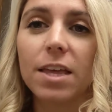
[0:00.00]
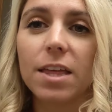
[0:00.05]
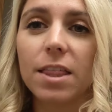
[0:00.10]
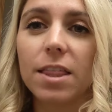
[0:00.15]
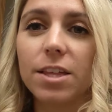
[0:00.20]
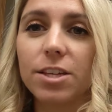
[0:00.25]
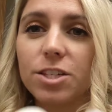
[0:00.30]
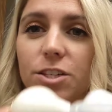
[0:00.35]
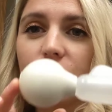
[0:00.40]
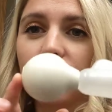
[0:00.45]

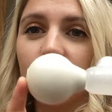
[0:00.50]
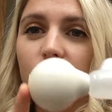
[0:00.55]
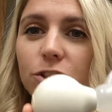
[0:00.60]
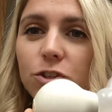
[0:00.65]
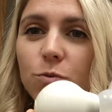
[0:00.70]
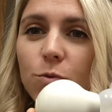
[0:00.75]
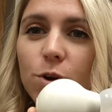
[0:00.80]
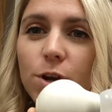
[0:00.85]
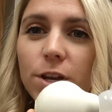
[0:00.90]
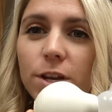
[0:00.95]
This
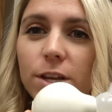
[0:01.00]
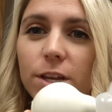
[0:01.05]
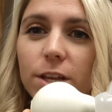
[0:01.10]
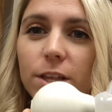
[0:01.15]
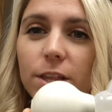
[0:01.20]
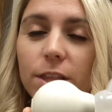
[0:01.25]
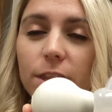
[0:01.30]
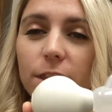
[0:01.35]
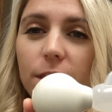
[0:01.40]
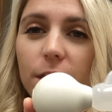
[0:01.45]
first one,
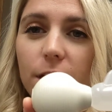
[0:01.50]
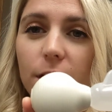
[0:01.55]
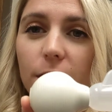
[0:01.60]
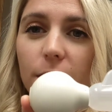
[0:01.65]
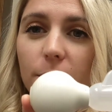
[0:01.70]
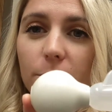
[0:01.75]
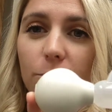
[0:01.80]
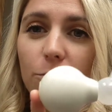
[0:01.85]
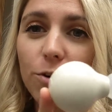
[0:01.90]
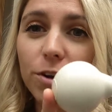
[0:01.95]

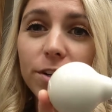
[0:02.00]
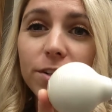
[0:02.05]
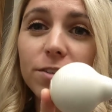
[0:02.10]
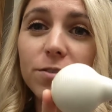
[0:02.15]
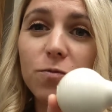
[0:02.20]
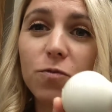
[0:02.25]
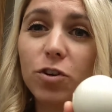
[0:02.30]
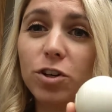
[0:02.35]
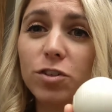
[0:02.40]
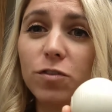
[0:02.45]

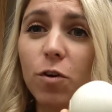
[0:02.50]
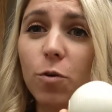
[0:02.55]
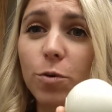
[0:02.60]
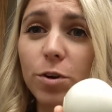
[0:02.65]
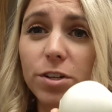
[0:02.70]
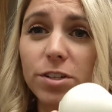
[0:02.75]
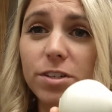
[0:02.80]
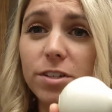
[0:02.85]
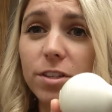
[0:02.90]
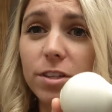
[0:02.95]
first of all, what
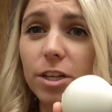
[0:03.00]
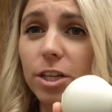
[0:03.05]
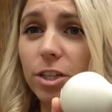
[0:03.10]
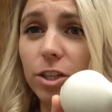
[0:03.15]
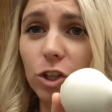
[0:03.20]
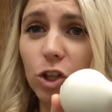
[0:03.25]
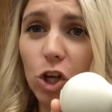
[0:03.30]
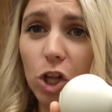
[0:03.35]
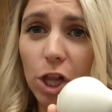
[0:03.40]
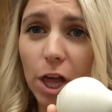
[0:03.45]
does
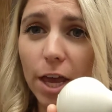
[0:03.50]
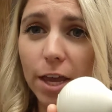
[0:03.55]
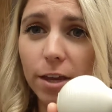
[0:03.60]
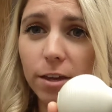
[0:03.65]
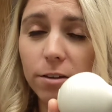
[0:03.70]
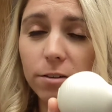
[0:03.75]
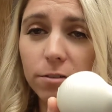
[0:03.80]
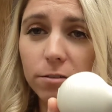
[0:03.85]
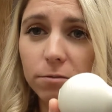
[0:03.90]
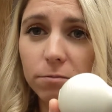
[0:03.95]
it look like?
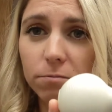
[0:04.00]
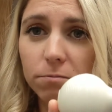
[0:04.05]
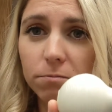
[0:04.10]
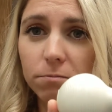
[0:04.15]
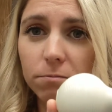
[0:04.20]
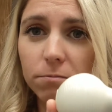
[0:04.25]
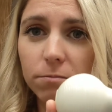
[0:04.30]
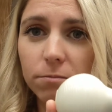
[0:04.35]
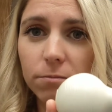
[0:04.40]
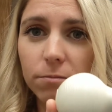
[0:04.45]

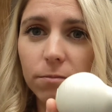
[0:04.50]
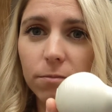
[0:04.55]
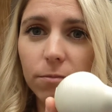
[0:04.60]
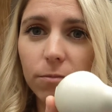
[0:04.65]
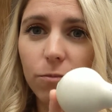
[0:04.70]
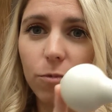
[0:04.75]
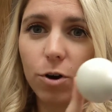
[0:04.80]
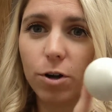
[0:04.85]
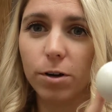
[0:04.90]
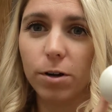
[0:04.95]

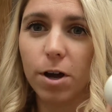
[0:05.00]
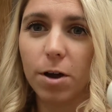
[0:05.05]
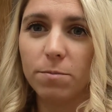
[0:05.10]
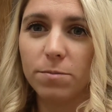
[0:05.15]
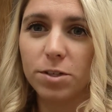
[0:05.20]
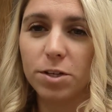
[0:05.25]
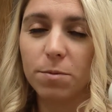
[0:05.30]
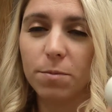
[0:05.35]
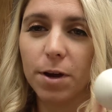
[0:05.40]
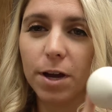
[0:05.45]
What
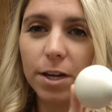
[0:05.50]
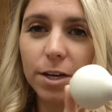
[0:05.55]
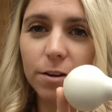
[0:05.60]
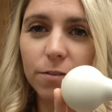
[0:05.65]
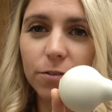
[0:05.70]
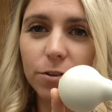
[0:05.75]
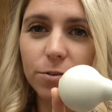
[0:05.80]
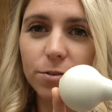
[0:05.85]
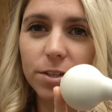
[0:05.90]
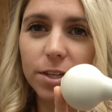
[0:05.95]
comes to mind
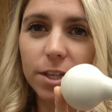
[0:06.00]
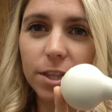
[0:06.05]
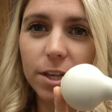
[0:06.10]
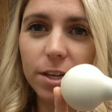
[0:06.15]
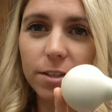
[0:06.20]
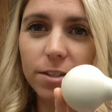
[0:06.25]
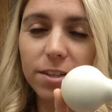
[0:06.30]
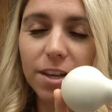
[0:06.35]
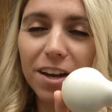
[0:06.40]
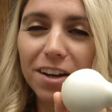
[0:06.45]
if you see
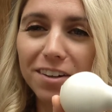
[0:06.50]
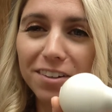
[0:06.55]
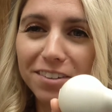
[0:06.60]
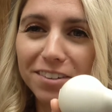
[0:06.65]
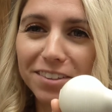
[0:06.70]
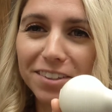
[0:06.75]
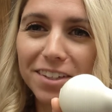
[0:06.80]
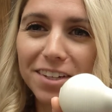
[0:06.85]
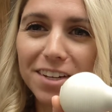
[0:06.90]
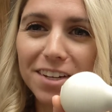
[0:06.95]
this?
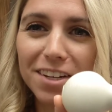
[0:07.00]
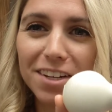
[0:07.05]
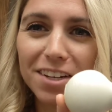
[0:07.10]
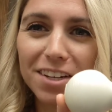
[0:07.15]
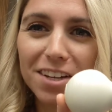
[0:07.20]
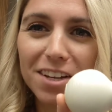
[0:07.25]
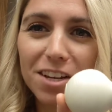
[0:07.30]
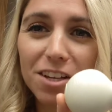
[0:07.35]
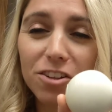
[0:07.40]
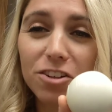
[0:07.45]

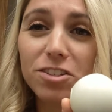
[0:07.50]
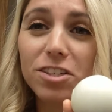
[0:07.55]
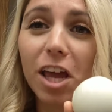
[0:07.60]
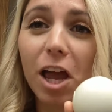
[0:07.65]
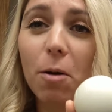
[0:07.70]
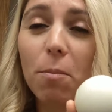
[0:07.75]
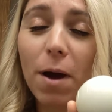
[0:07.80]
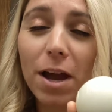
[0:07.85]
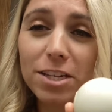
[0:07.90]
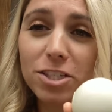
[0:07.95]
Looks
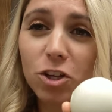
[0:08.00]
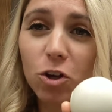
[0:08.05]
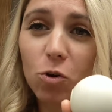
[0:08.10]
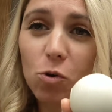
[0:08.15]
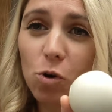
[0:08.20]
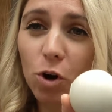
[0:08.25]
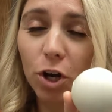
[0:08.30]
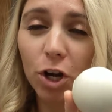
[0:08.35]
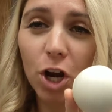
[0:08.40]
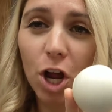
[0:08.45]
like a
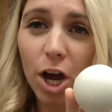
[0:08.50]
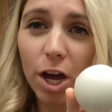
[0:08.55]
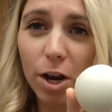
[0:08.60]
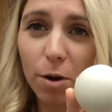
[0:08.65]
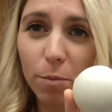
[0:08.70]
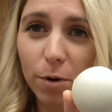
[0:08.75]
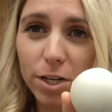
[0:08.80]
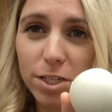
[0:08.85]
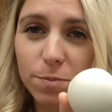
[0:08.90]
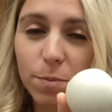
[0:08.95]
bicycle horn, not
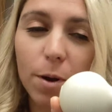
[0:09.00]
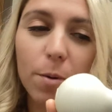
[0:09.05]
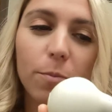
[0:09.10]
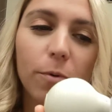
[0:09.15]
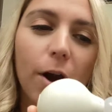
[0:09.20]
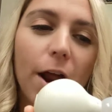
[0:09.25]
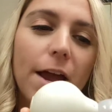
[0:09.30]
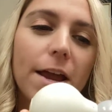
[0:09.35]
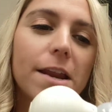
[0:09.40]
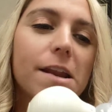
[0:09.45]
a breast pump,
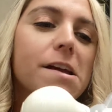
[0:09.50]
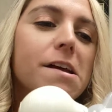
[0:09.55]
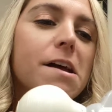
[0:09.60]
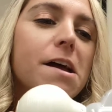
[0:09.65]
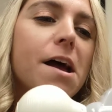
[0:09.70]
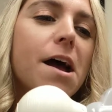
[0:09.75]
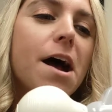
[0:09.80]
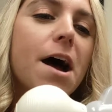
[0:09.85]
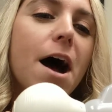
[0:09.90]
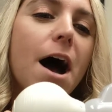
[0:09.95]
right?
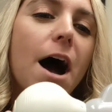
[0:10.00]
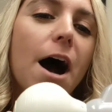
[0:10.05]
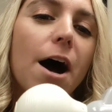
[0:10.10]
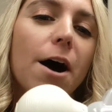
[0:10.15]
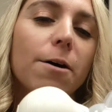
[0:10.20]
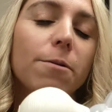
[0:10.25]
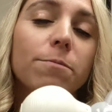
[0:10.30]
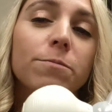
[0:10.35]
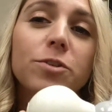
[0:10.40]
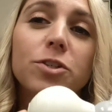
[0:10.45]

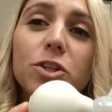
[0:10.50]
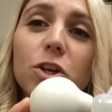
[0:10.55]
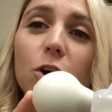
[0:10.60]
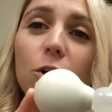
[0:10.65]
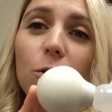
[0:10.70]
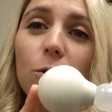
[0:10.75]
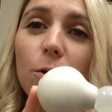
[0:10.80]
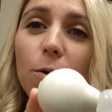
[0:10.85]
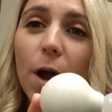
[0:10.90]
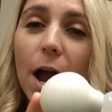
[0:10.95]

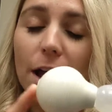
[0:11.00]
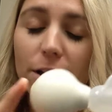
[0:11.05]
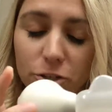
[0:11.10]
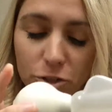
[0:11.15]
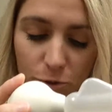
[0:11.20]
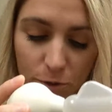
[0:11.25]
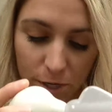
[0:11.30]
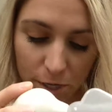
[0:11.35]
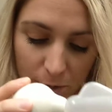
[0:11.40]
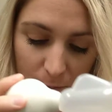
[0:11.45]
So as
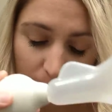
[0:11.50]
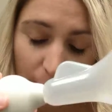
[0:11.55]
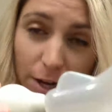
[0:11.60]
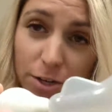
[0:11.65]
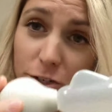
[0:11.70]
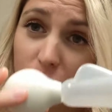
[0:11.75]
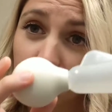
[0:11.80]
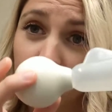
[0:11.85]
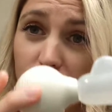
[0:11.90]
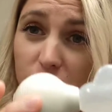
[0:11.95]
you can
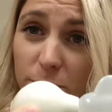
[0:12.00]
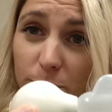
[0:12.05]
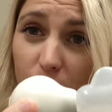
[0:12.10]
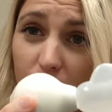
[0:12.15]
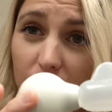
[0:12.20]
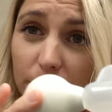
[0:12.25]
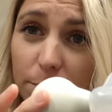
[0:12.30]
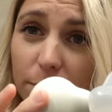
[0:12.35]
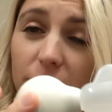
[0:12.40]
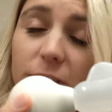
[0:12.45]
imagine, just
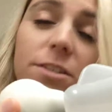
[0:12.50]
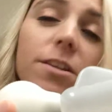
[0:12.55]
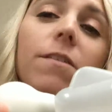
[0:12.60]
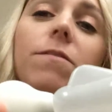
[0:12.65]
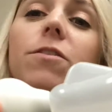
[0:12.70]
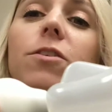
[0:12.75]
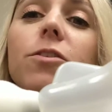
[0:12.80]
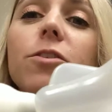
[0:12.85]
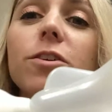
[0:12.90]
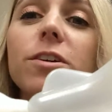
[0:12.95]
based
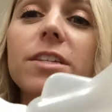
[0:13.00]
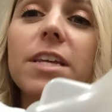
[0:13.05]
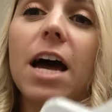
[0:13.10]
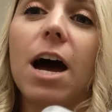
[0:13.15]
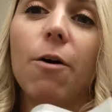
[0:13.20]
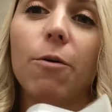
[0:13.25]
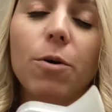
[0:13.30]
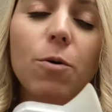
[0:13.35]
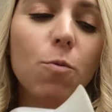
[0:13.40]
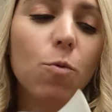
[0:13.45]
off the looks,
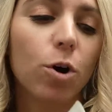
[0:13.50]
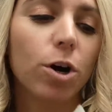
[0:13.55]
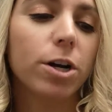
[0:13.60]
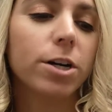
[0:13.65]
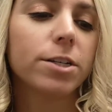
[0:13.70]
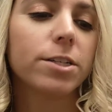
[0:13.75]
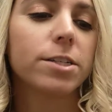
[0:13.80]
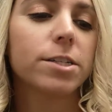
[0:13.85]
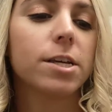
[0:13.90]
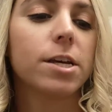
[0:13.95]
how it
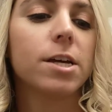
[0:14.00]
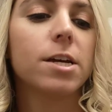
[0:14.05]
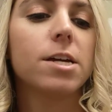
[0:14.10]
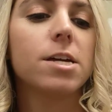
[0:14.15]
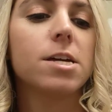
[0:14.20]
works,